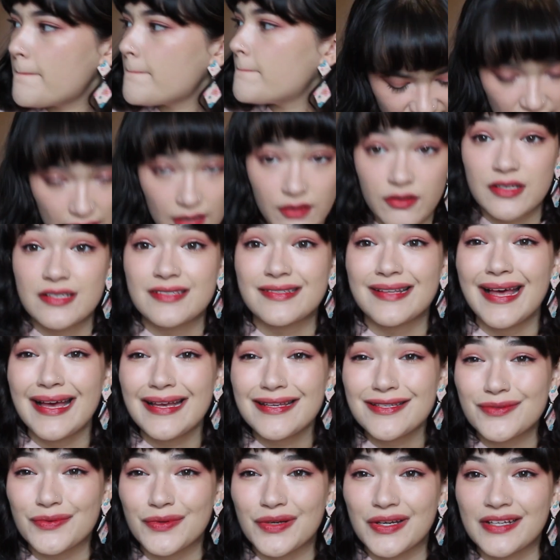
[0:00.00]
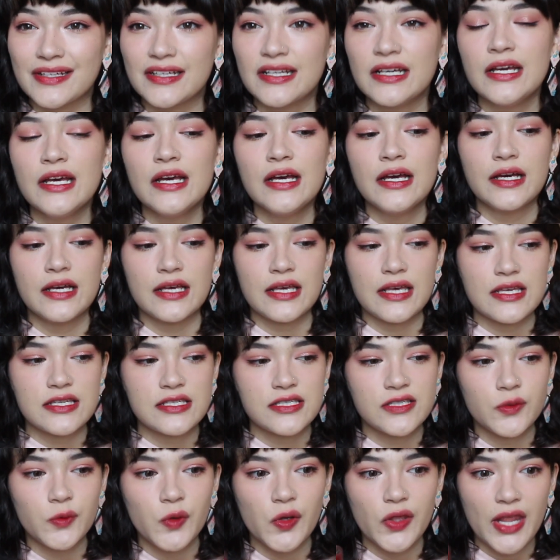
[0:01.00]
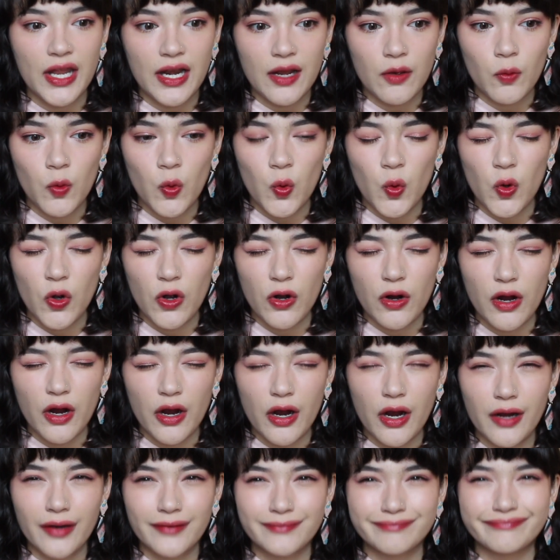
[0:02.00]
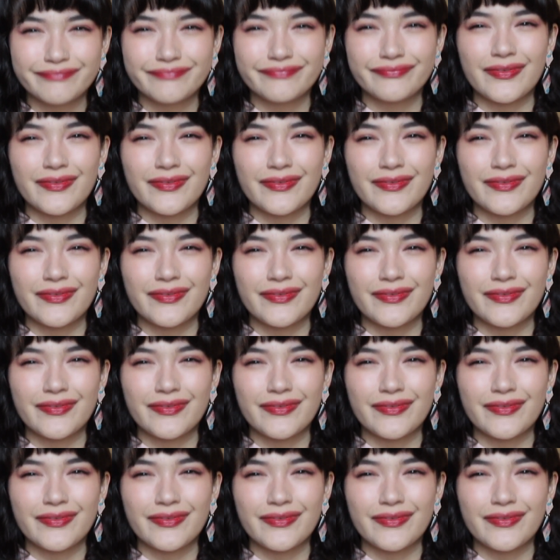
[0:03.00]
Now this last one is the one that I wore